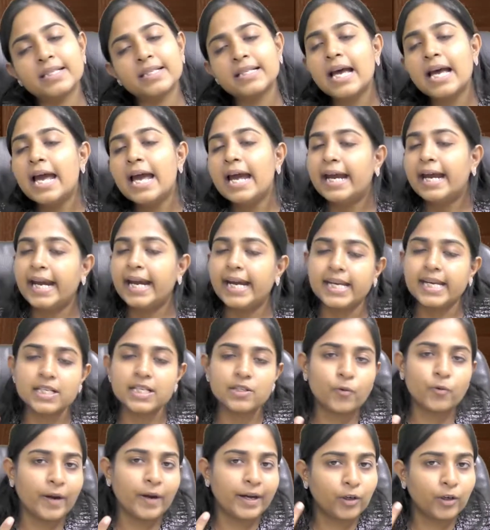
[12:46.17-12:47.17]
it is
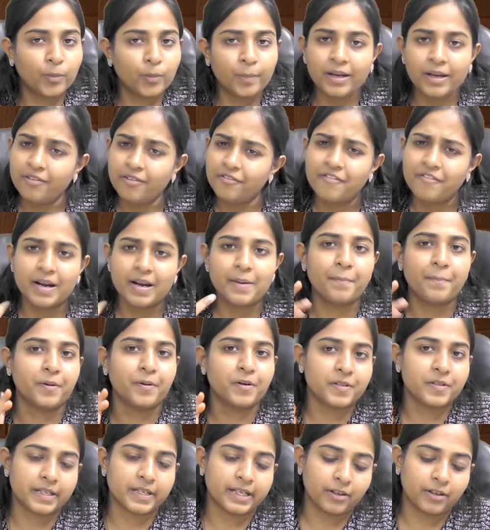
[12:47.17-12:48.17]
going to be
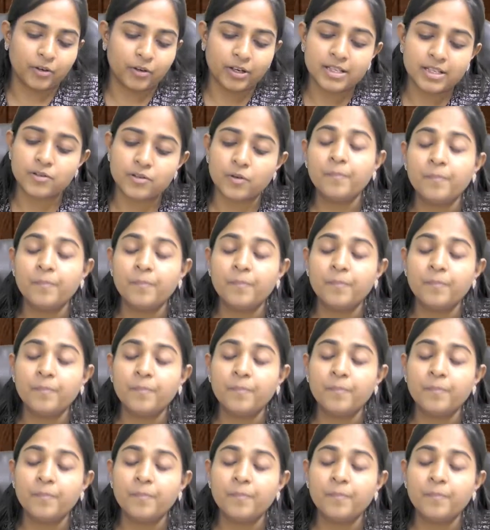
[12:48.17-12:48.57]
1%. Okay, so